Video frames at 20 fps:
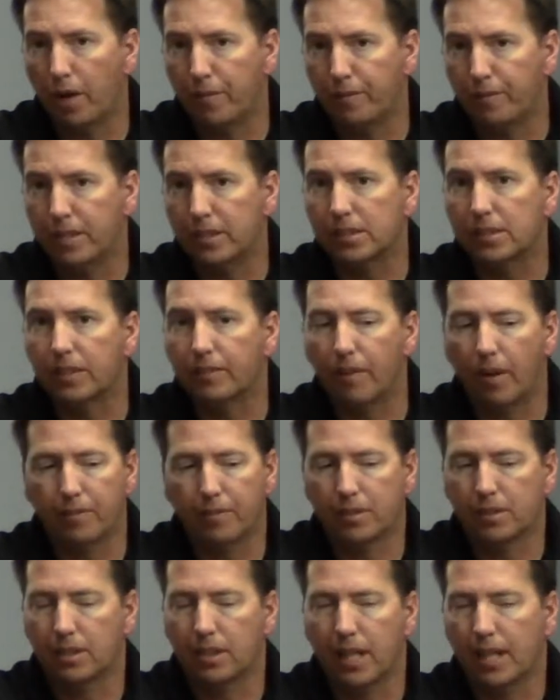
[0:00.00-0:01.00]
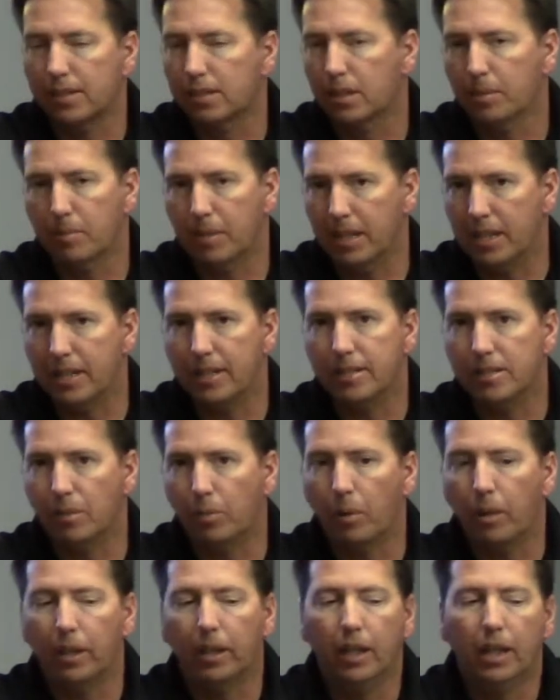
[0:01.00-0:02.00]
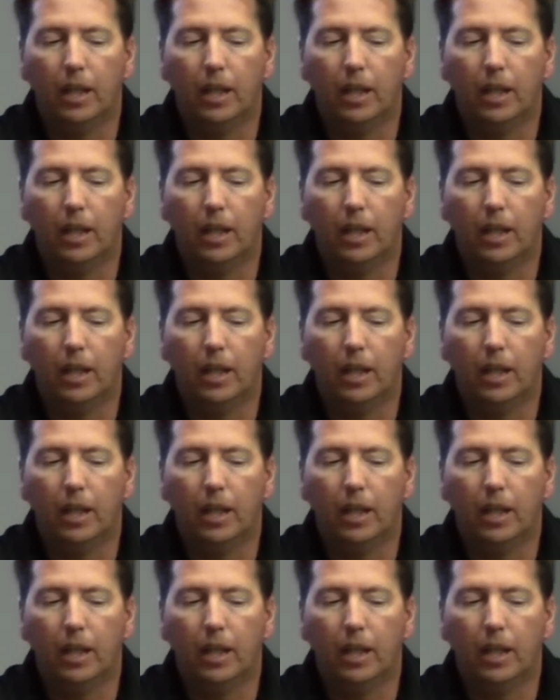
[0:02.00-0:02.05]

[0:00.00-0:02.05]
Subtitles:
offensive, obviously that's going to be an easy one.